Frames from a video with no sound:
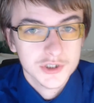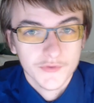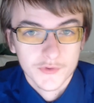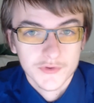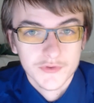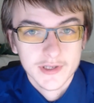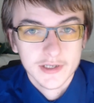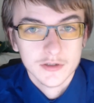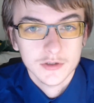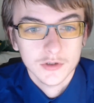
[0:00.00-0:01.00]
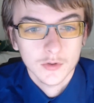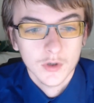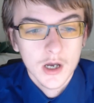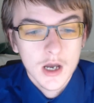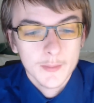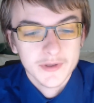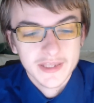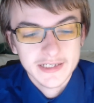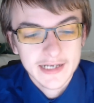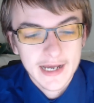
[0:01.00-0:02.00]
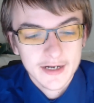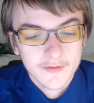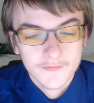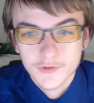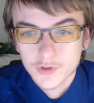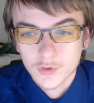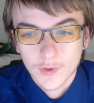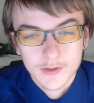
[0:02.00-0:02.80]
different that they can do, but they did add a few.